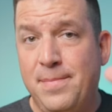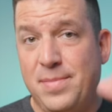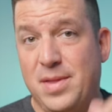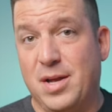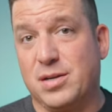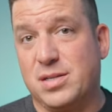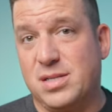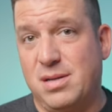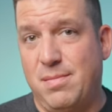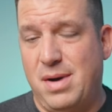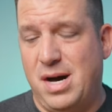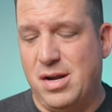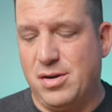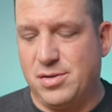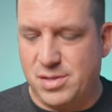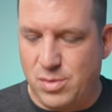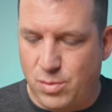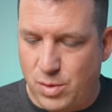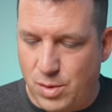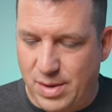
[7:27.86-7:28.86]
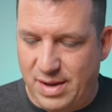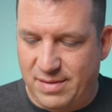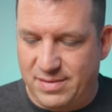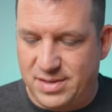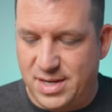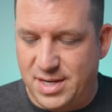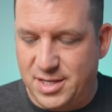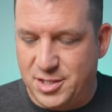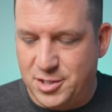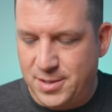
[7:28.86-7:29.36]
There are some models that won't have
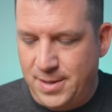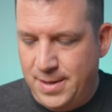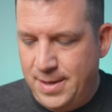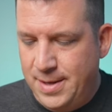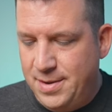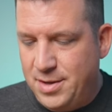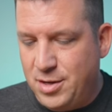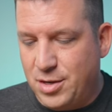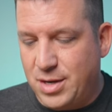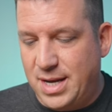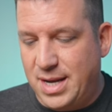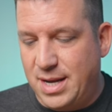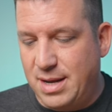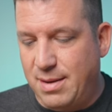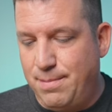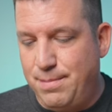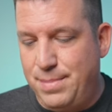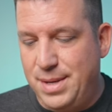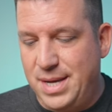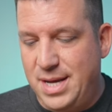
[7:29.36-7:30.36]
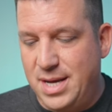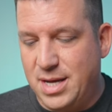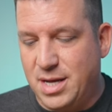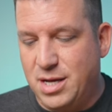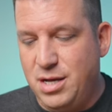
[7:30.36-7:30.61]
touch. You're getting a big,